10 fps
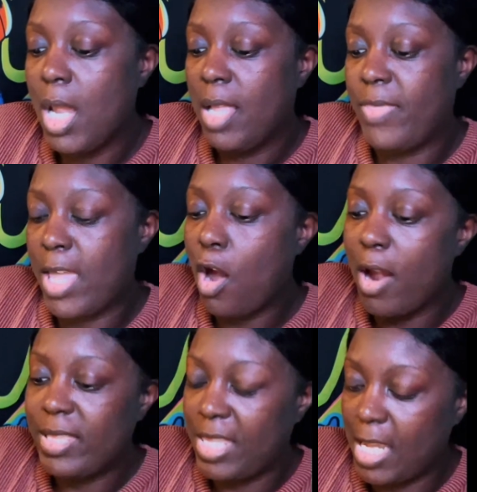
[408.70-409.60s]
they
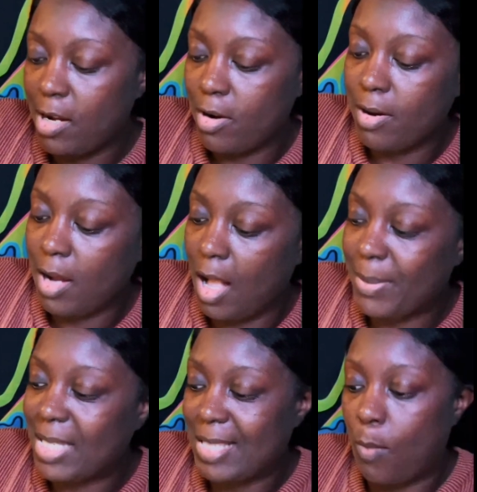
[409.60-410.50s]
are there
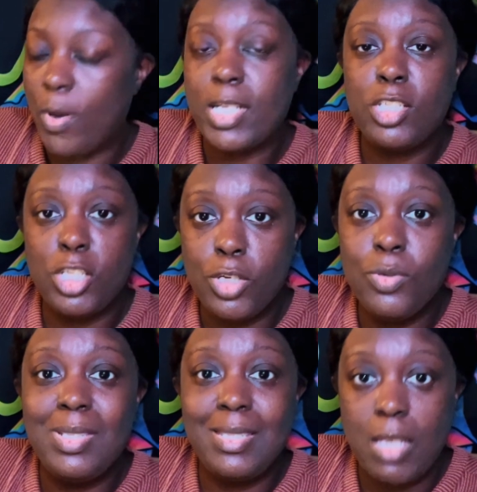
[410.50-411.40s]
because I wanted to
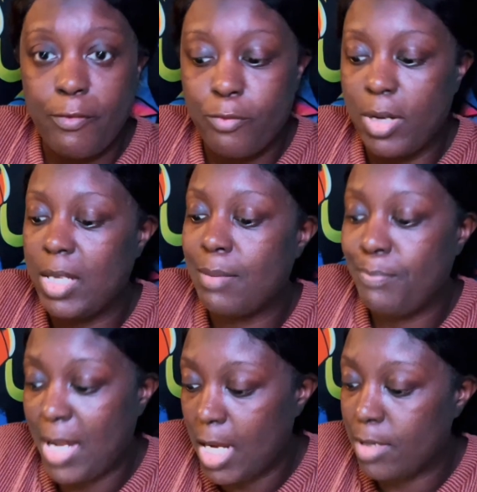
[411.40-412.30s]
use
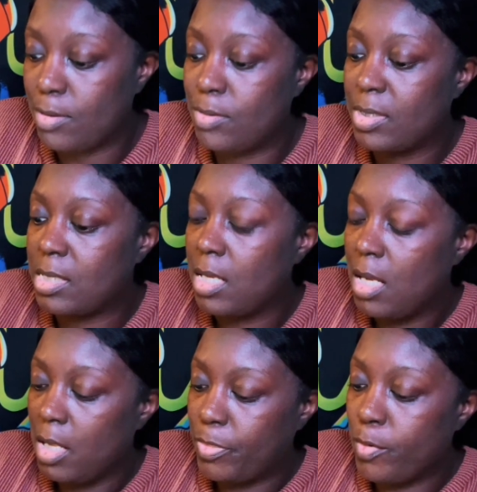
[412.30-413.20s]
different panels
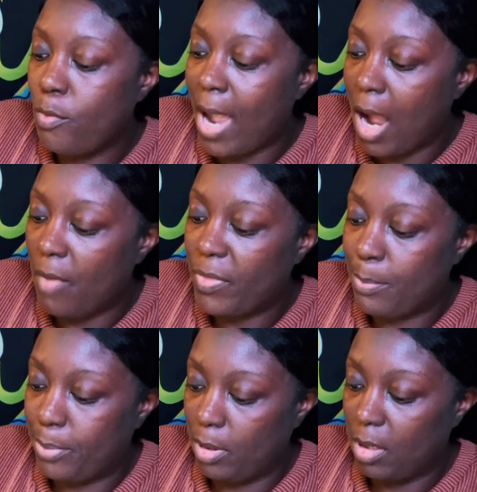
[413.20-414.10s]
throughout
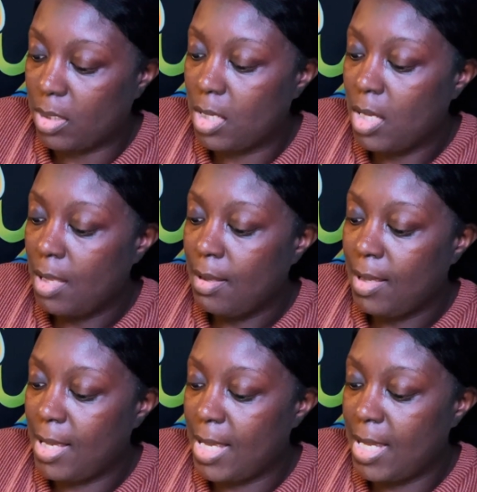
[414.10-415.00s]
the book.
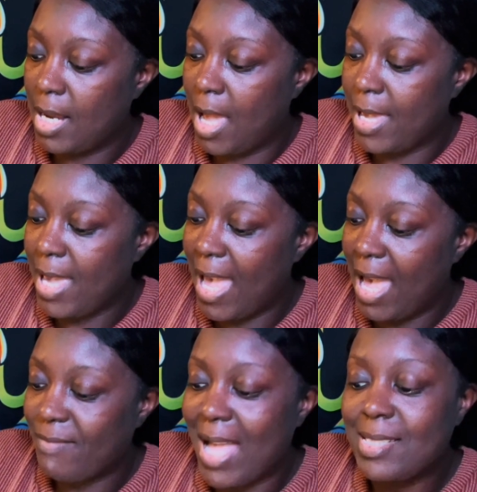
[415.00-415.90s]
And
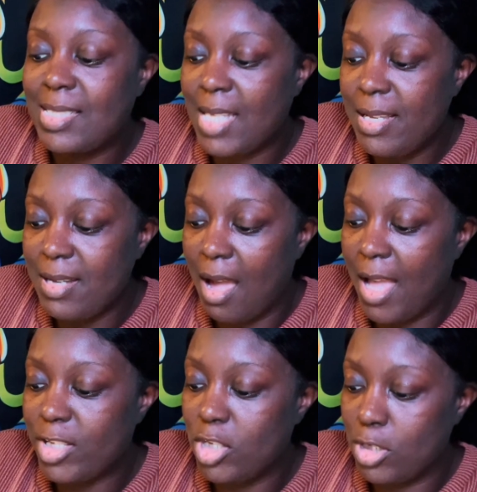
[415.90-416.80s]
I did
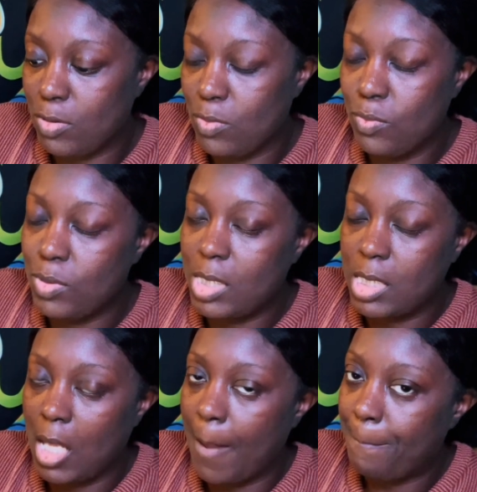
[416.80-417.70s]
not
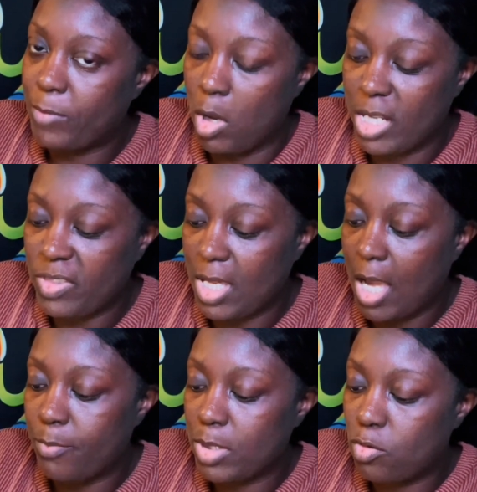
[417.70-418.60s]
use, the only thing
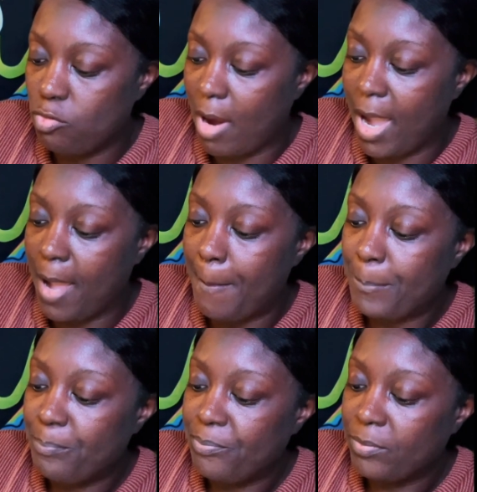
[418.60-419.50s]
I
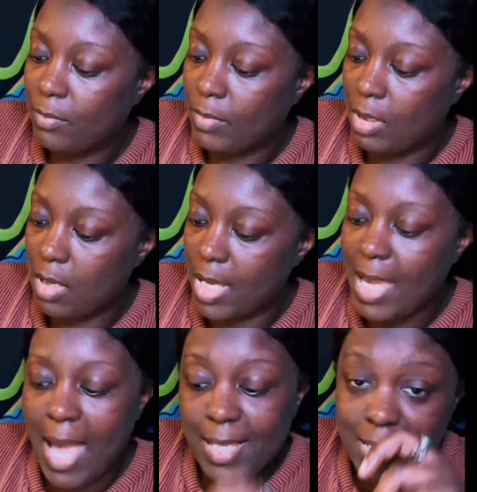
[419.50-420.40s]
regret, it
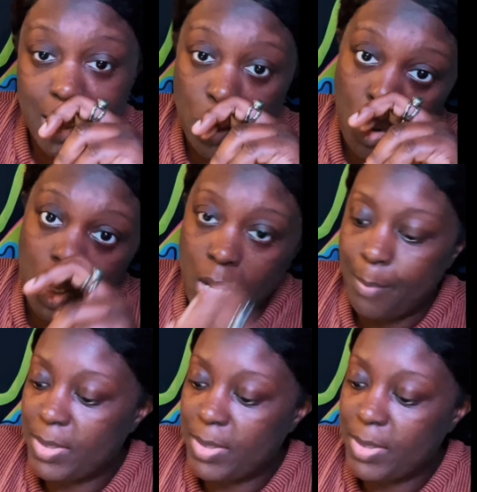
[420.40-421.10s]
hasn't gone up